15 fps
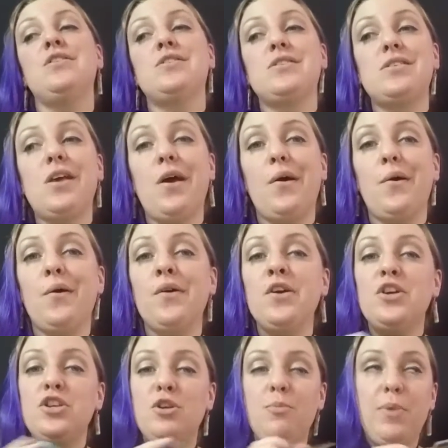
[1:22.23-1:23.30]
So
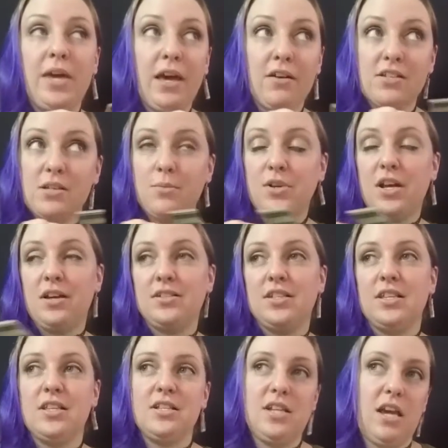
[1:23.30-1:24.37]
you pick out someone else
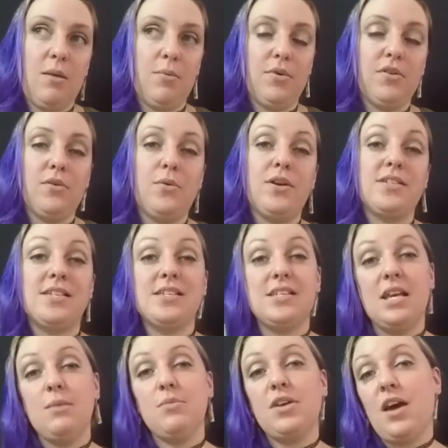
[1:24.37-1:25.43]
at the table who has the
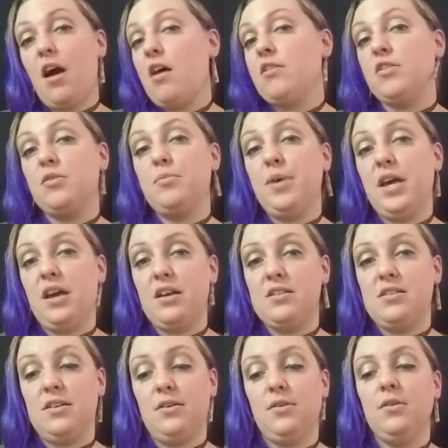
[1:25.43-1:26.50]
same color bit
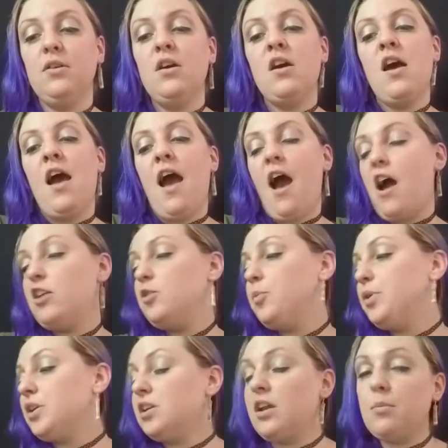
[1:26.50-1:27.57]
as you, and you
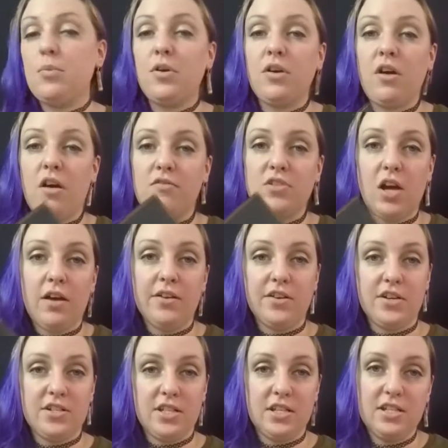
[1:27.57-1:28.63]
put a number of
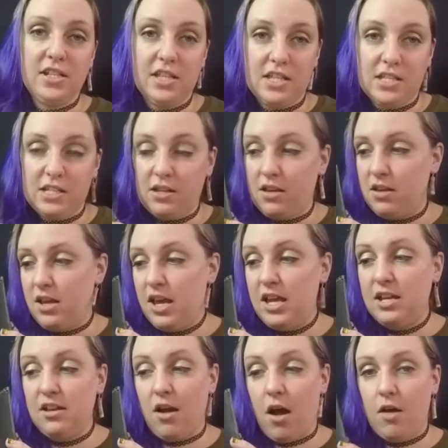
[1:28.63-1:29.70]
dollars into this
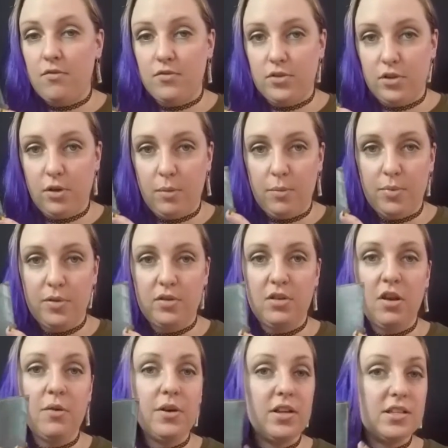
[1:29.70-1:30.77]
hidden envelope.
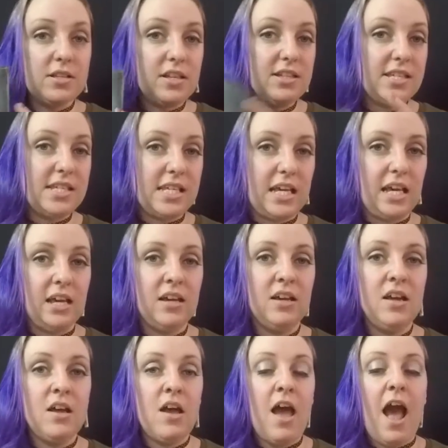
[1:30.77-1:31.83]
No one else can see
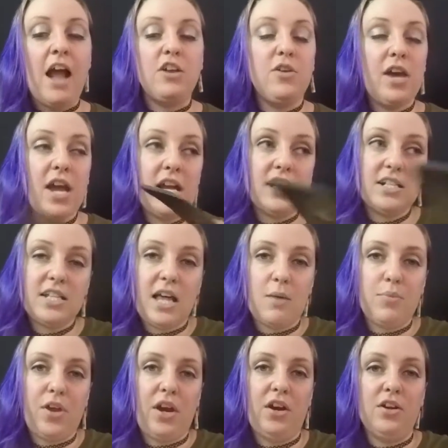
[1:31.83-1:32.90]
and you hand it to
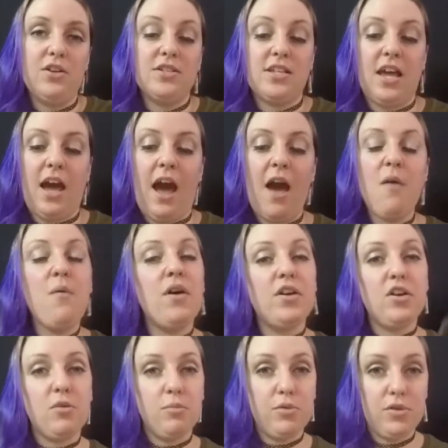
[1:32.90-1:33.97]
that player and you say, I
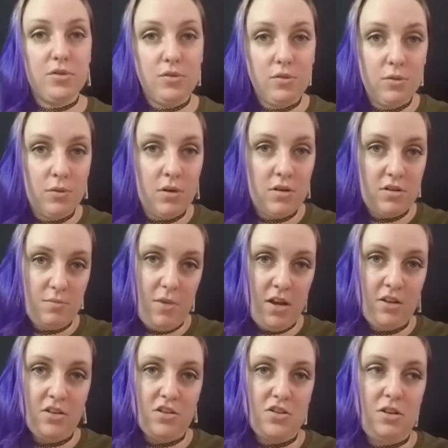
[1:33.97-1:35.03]
want your blue
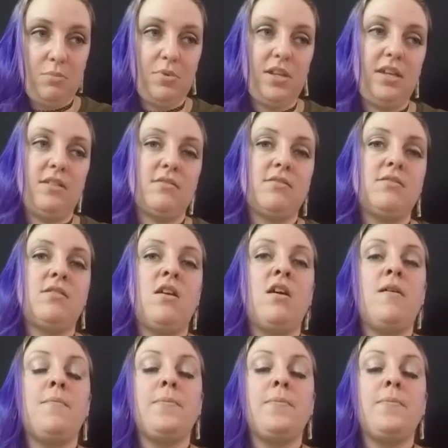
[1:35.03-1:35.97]
industry, please.